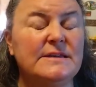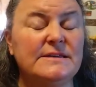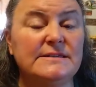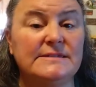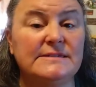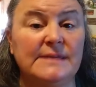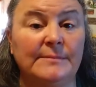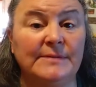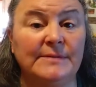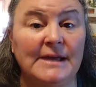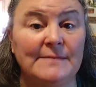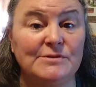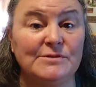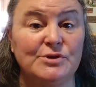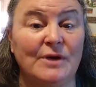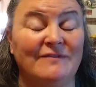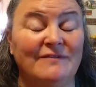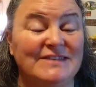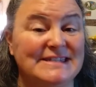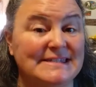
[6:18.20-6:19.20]
Sometimes
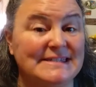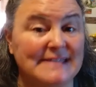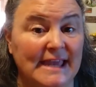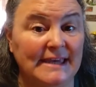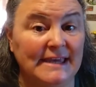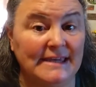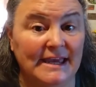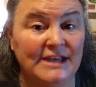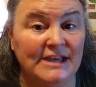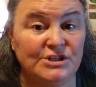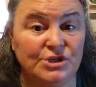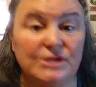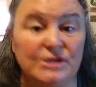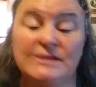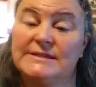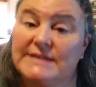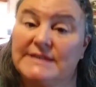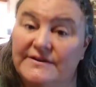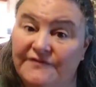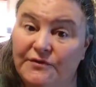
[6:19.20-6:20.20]
you have a state
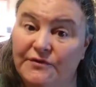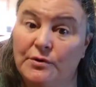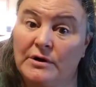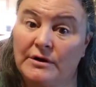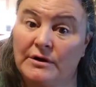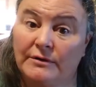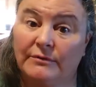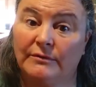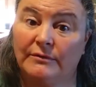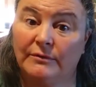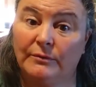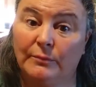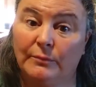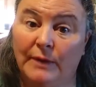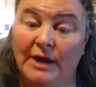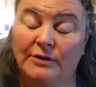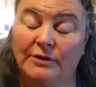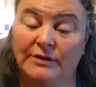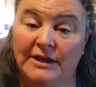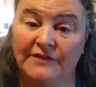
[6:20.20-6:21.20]
agency for
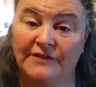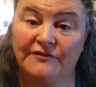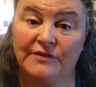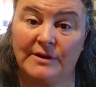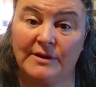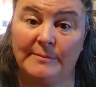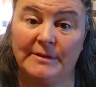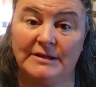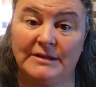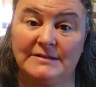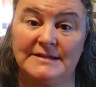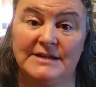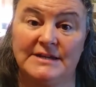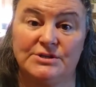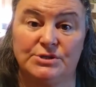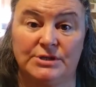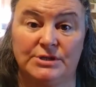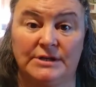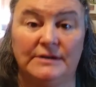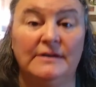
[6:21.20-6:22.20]
wildlife
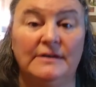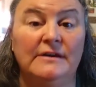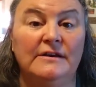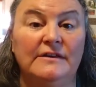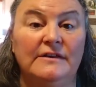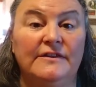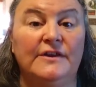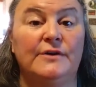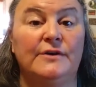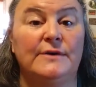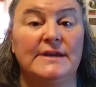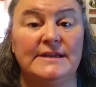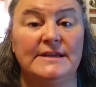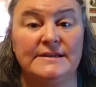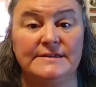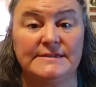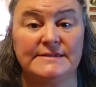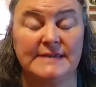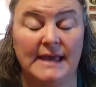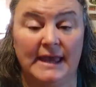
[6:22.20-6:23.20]
rehabilitation. There
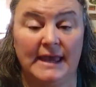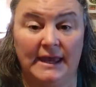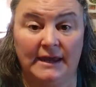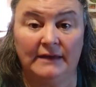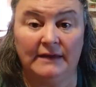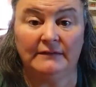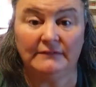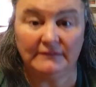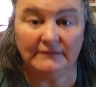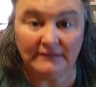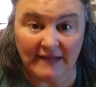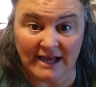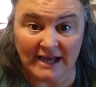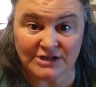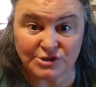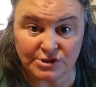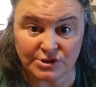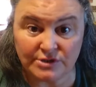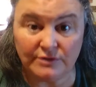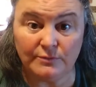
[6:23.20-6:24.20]
is a
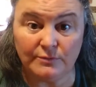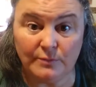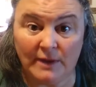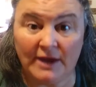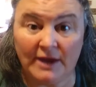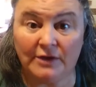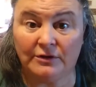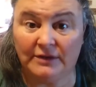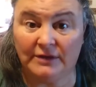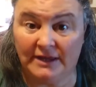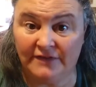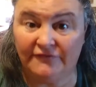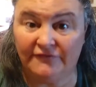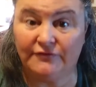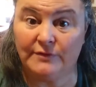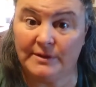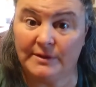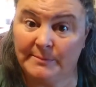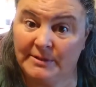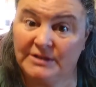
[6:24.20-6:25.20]
National Wildlife
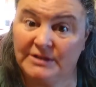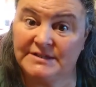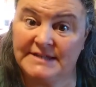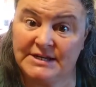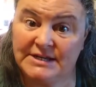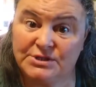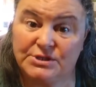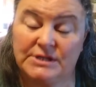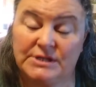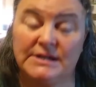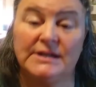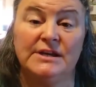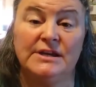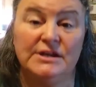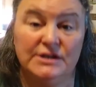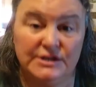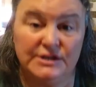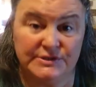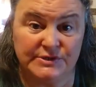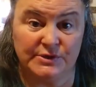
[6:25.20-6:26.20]
Rehabilitation
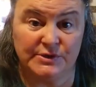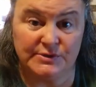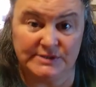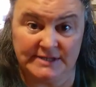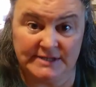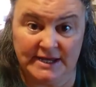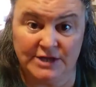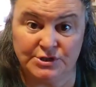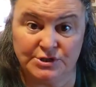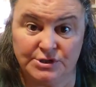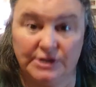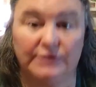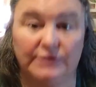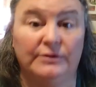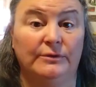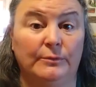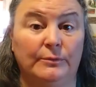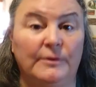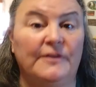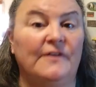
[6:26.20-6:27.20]

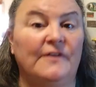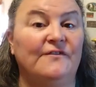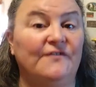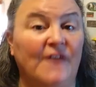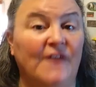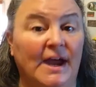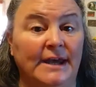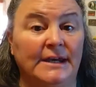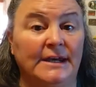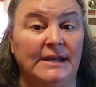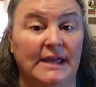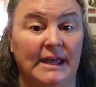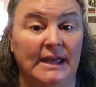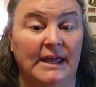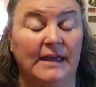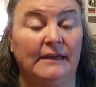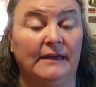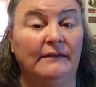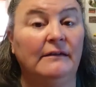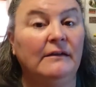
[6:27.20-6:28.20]
Association with a Find
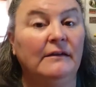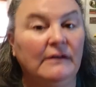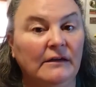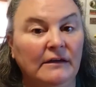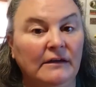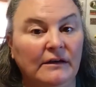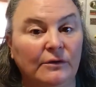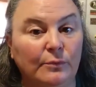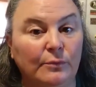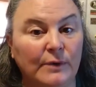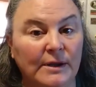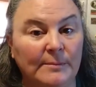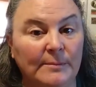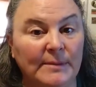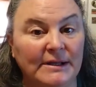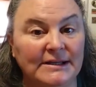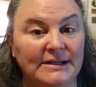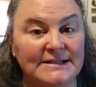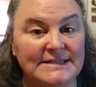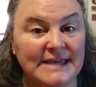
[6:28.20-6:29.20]
a
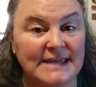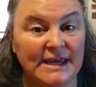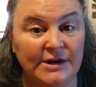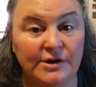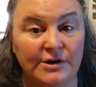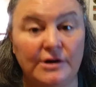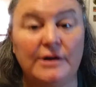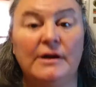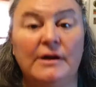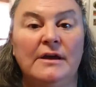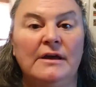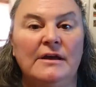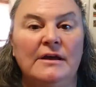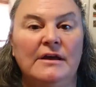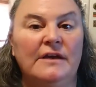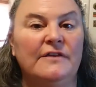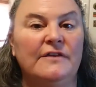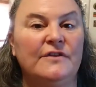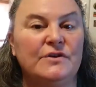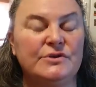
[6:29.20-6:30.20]
Rehabilitator.
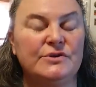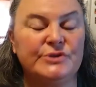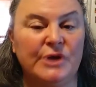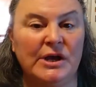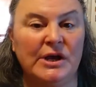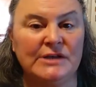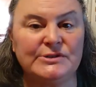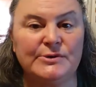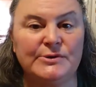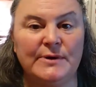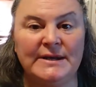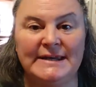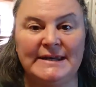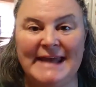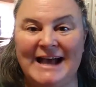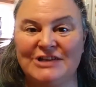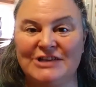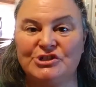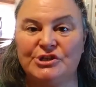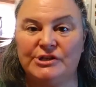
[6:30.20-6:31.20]
And there's also a
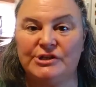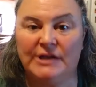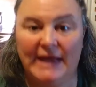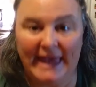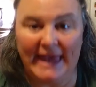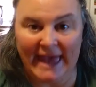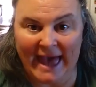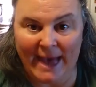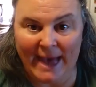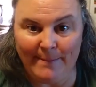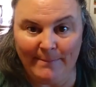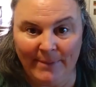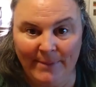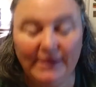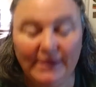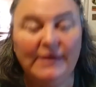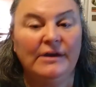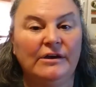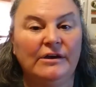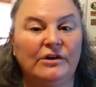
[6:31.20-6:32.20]
national app
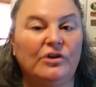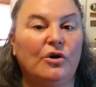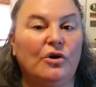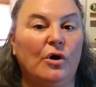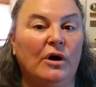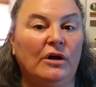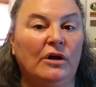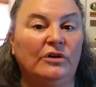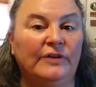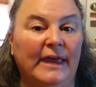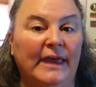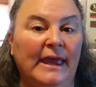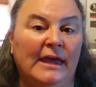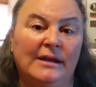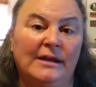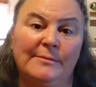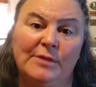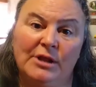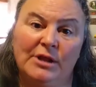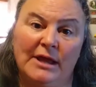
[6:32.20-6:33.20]
called
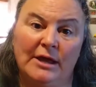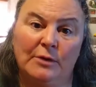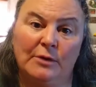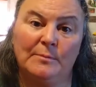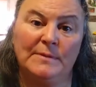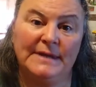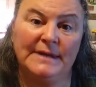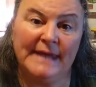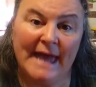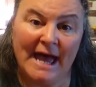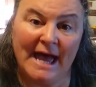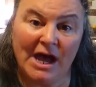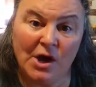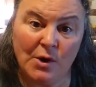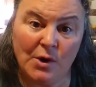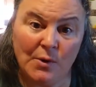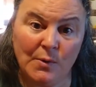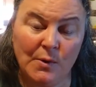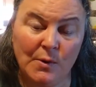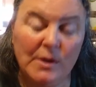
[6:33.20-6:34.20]
Animal Help
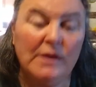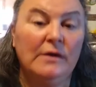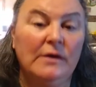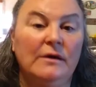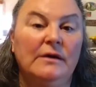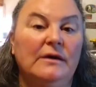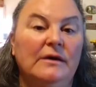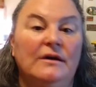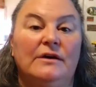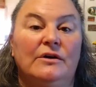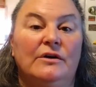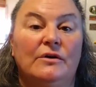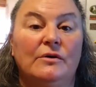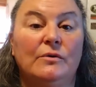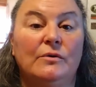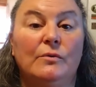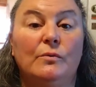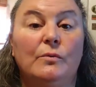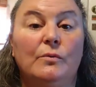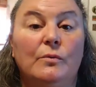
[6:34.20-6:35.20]
Now,
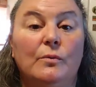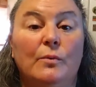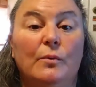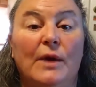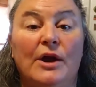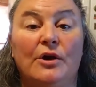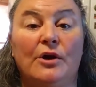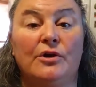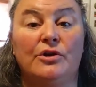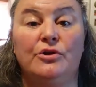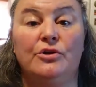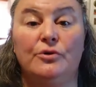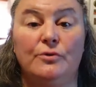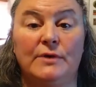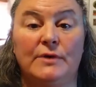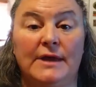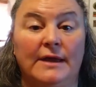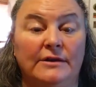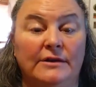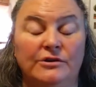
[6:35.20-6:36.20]
where you
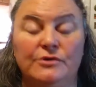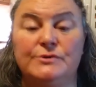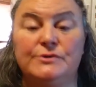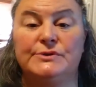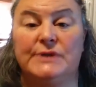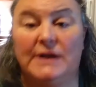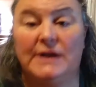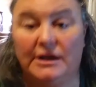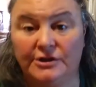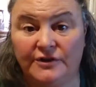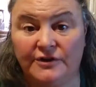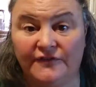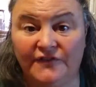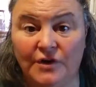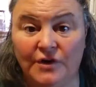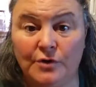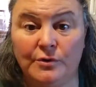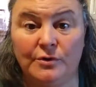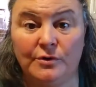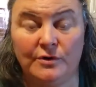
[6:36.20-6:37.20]
can use it on your
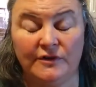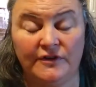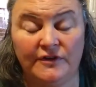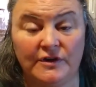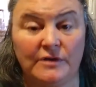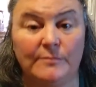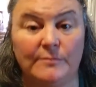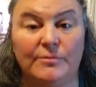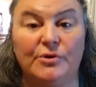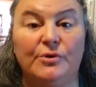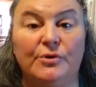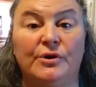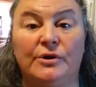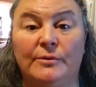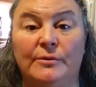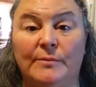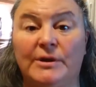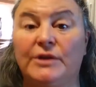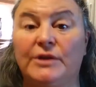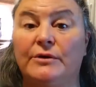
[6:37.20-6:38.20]
phone or the computer,
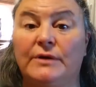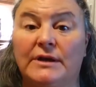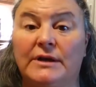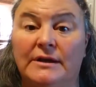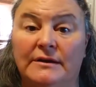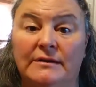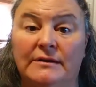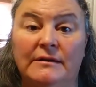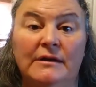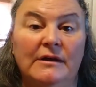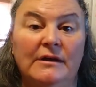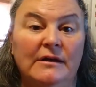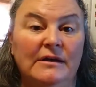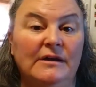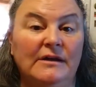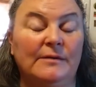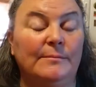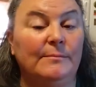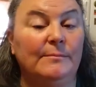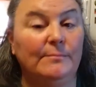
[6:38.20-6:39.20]
but you can
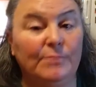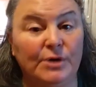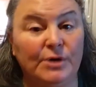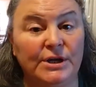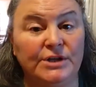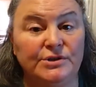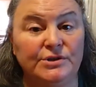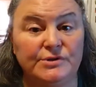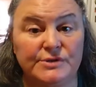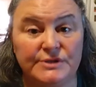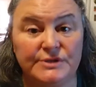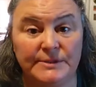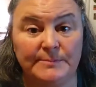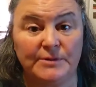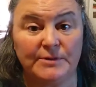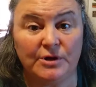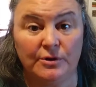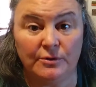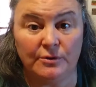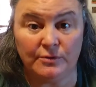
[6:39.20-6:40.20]
put in your zip
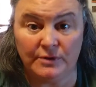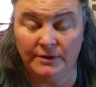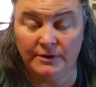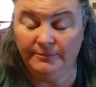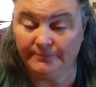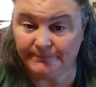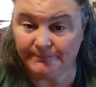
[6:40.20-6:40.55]
code,